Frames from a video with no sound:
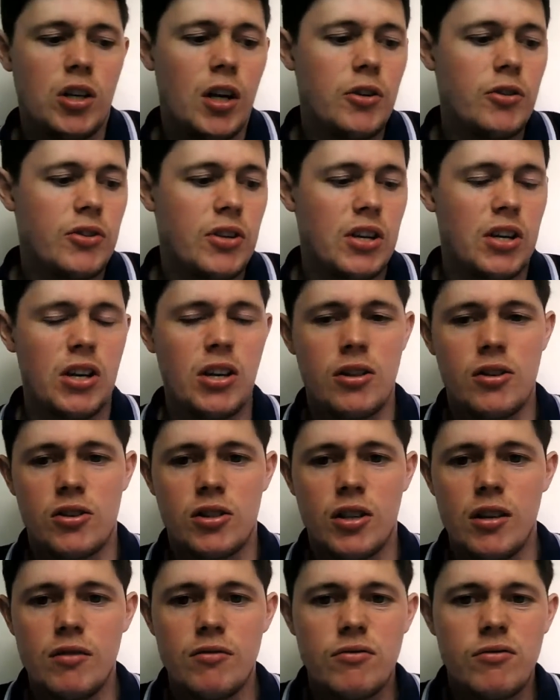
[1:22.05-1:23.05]
I don't think either
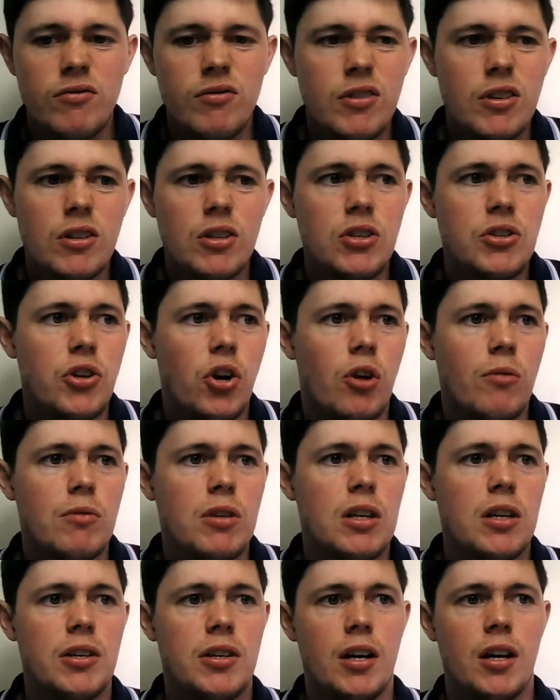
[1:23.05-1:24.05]
side really
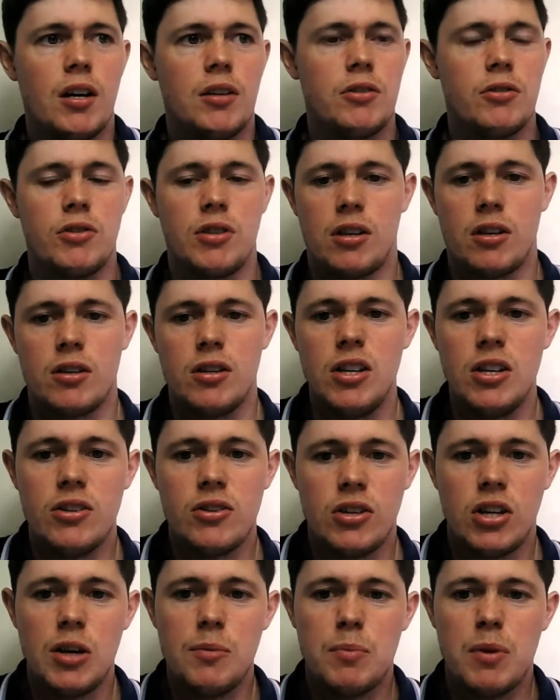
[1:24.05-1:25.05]
dominated. I don't think either
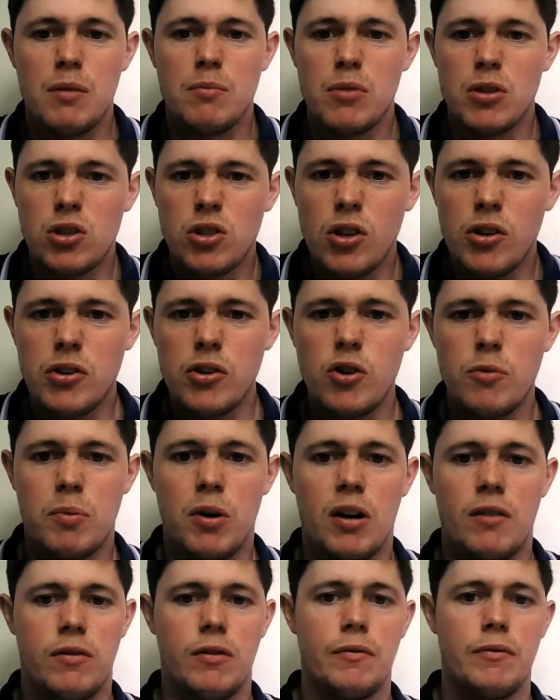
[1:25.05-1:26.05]
keeper had much to do
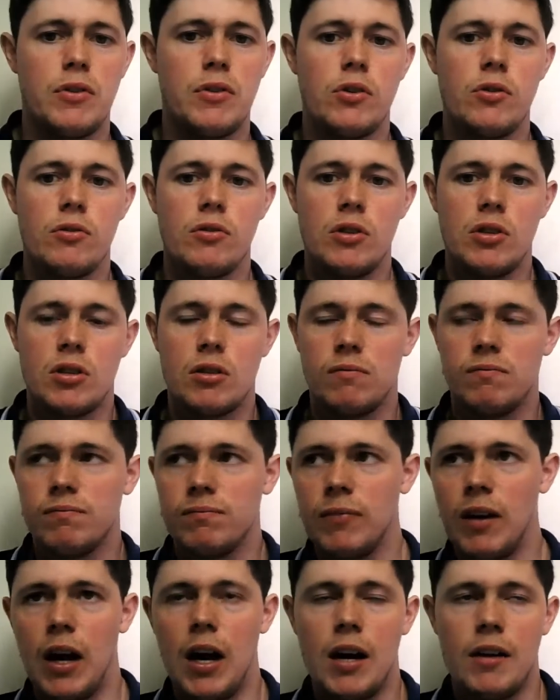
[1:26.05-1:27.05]
apart from Figuli's
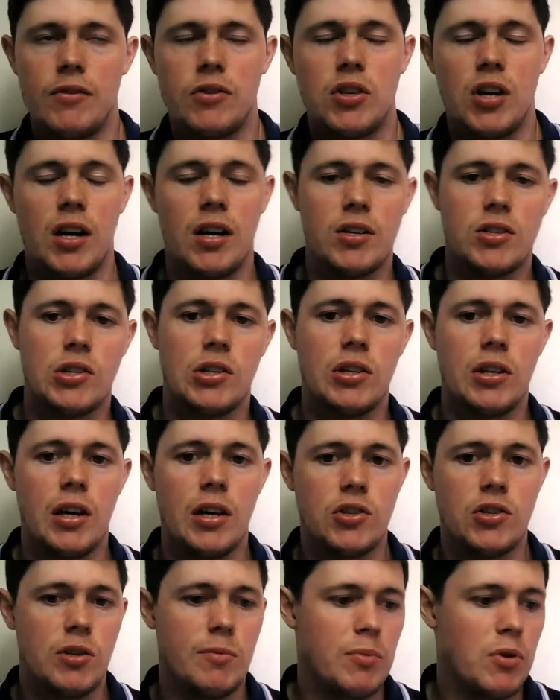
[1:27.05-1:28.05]
half chance on the edge
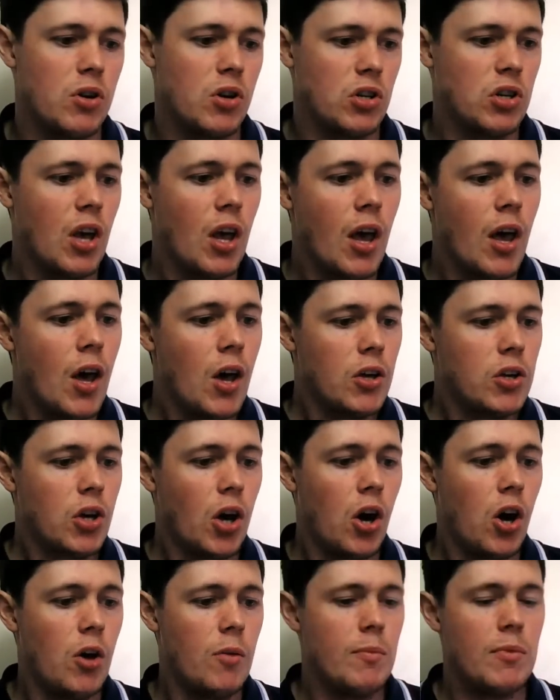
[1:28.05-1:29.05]
of the box.
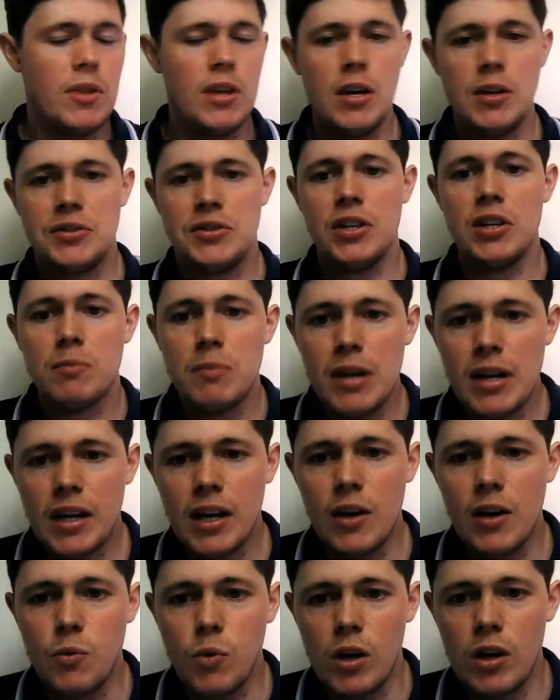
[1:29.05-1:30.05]
Tom, they did make it
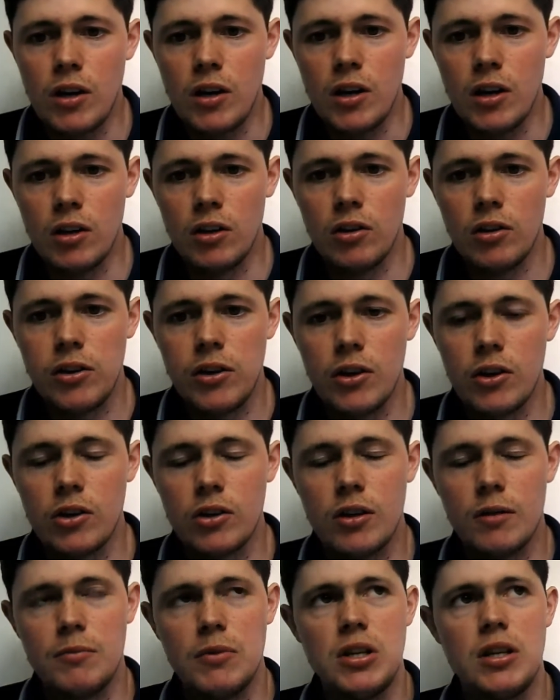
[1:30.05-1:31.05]
1-0, though. I
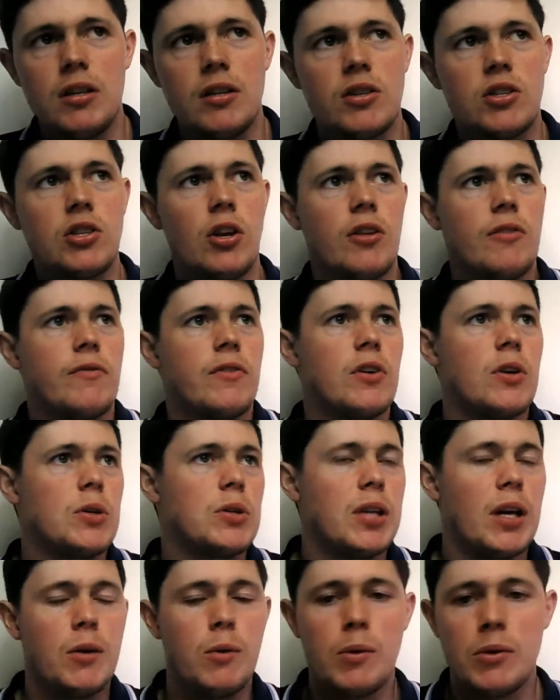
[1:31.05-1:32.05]
mean, it's not the first
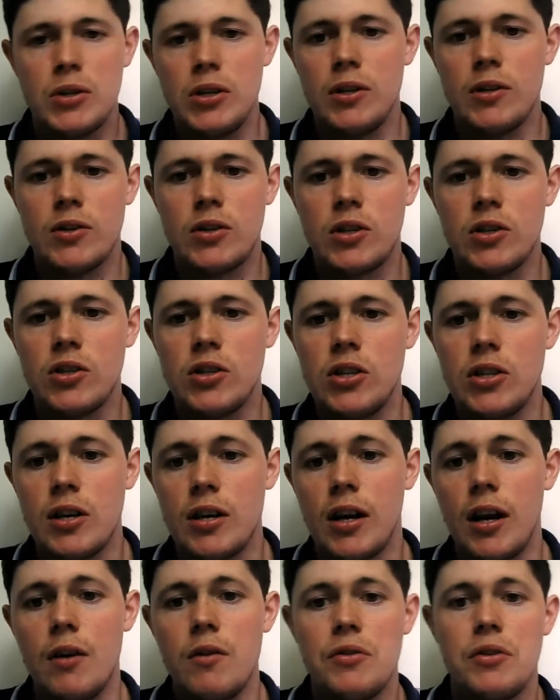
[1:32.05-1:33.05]
time we've seen us concede a
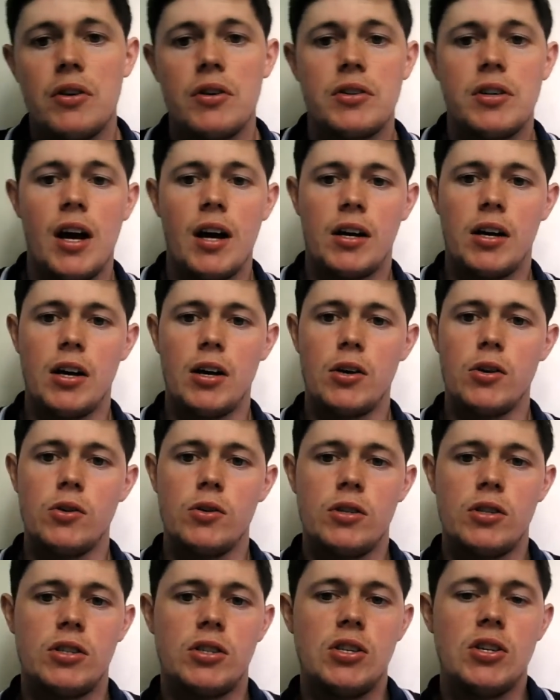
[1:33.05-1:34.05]
counter-attacking goal
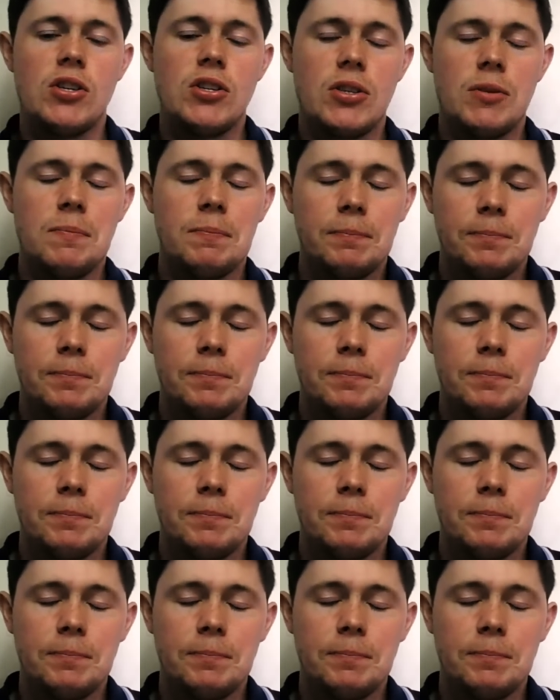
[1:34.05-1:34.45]
this season.